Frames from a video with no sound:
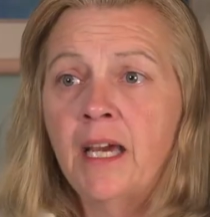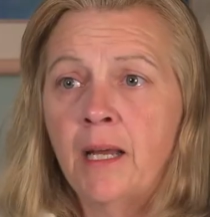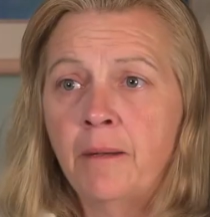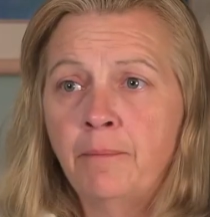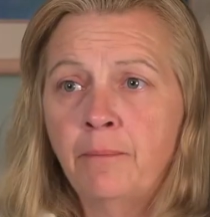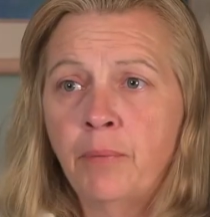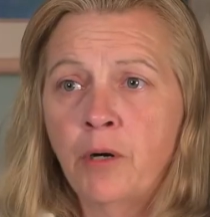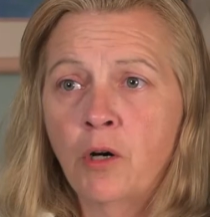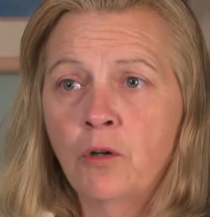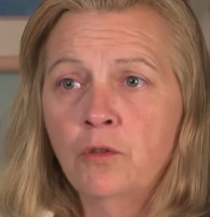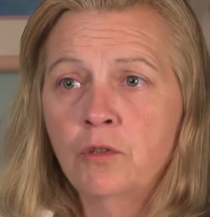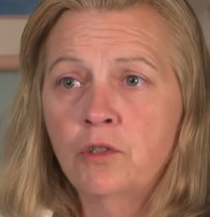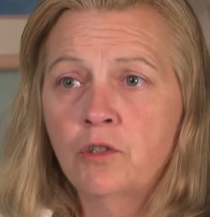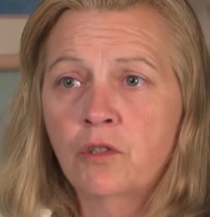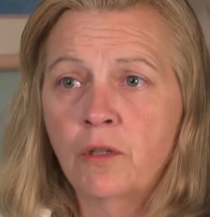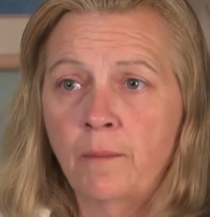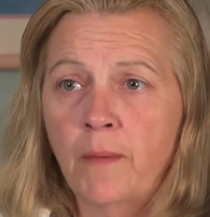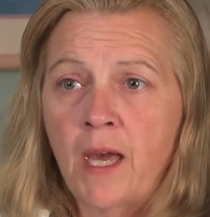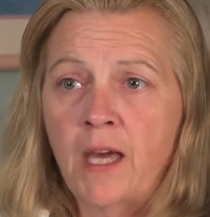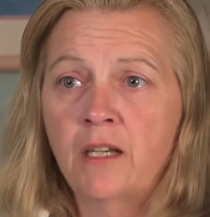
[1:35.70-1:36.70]
had
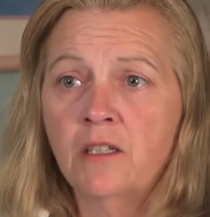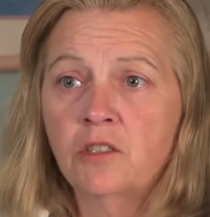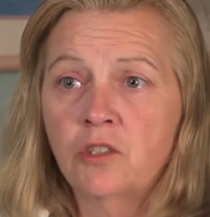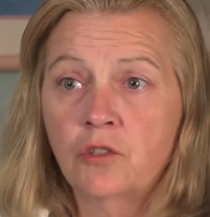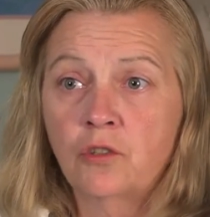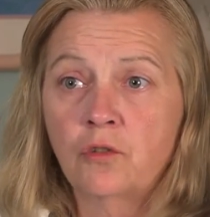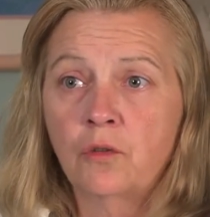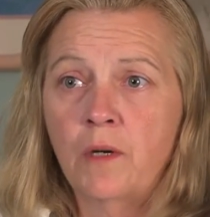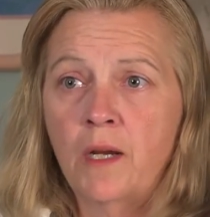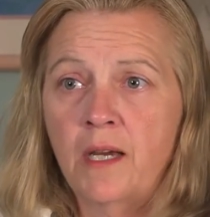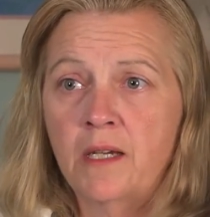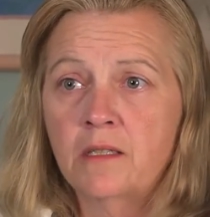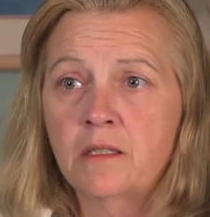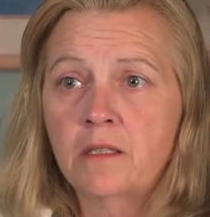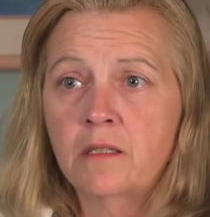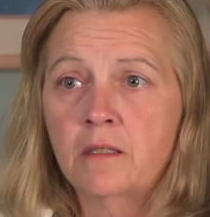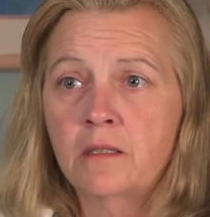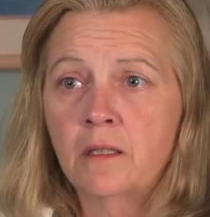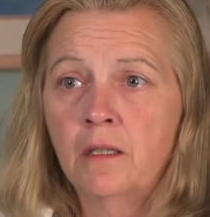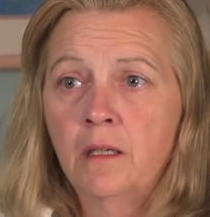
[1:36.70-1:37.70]
post-traumatic
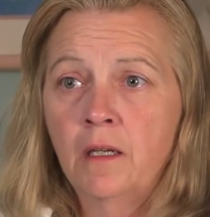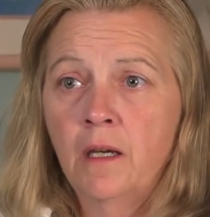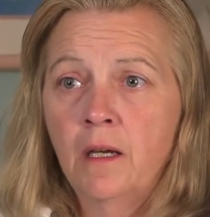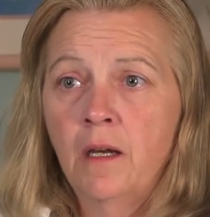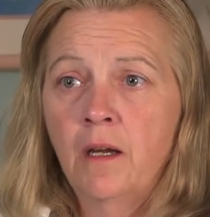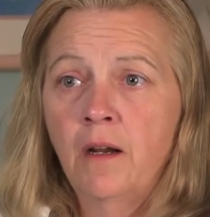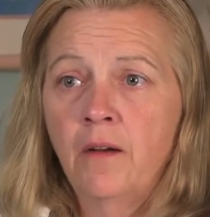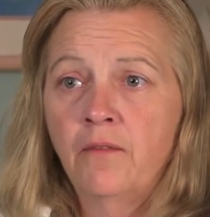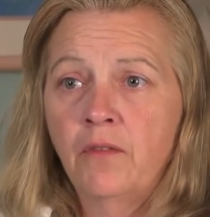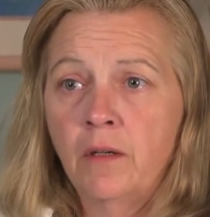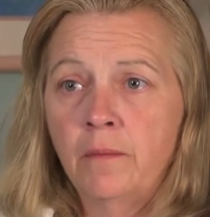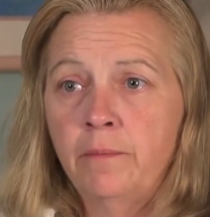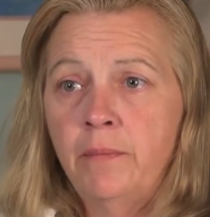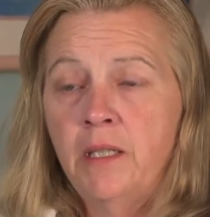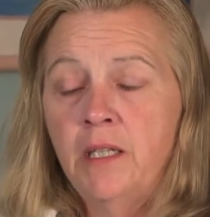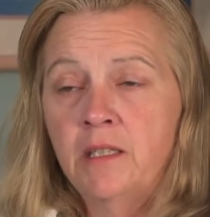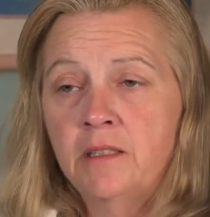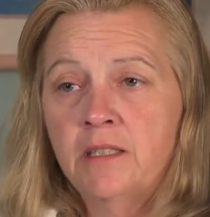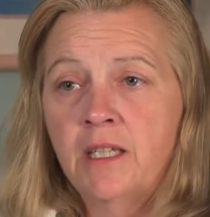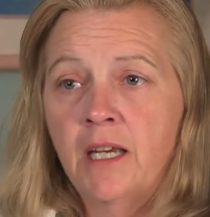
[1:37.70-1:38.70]
stress from
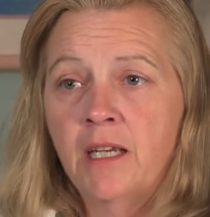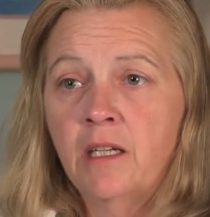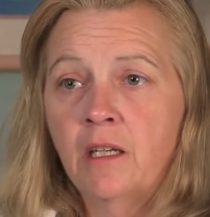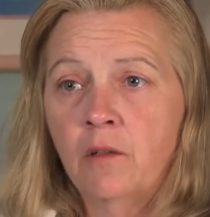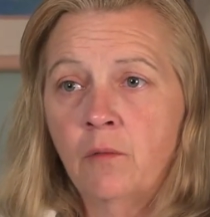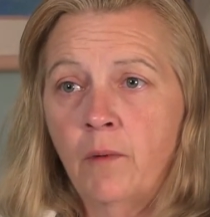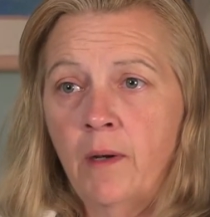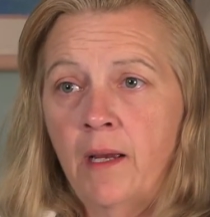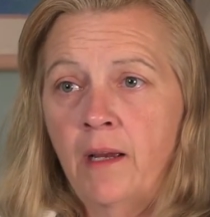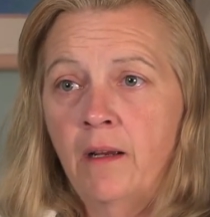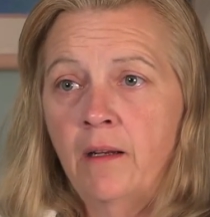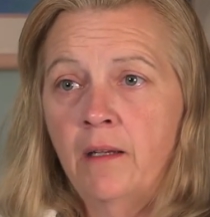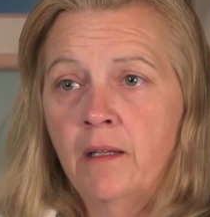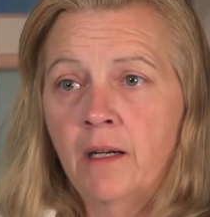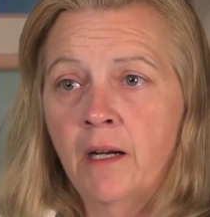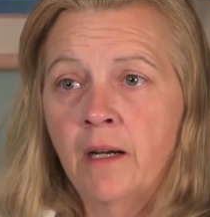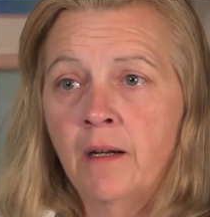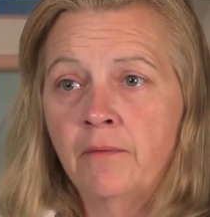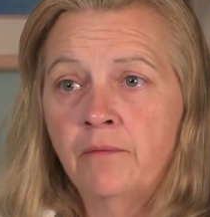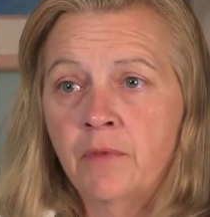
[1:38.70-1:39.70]
being taken away
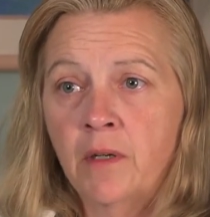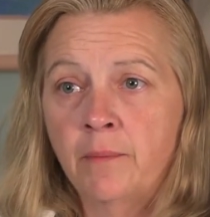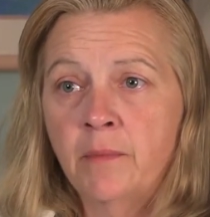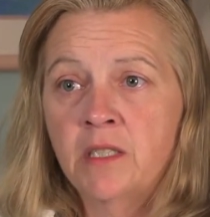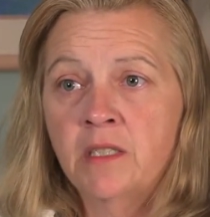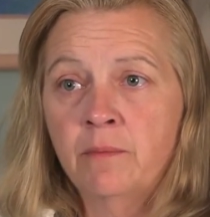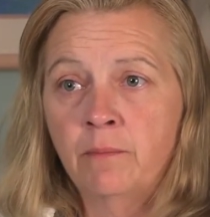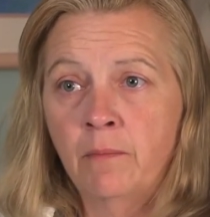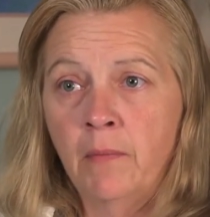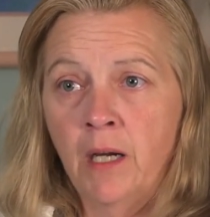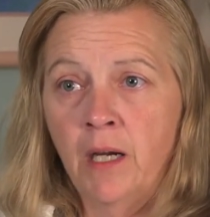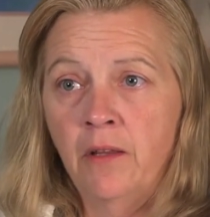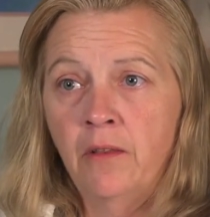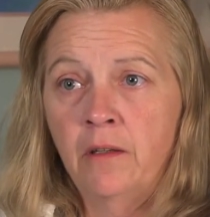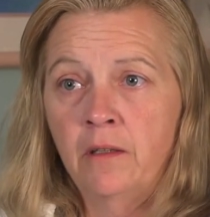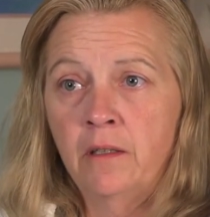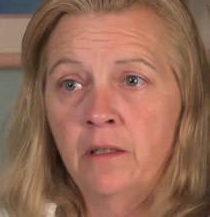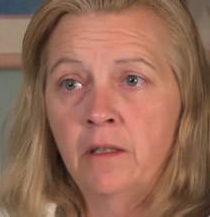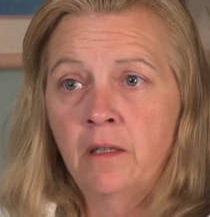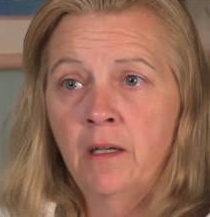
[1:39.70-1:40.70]
from his
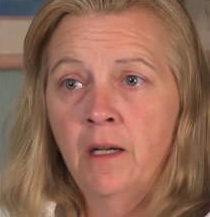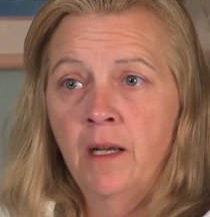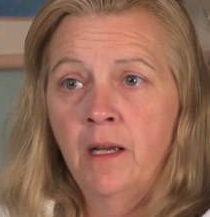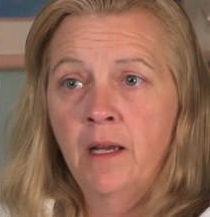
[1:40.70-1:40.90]
mother.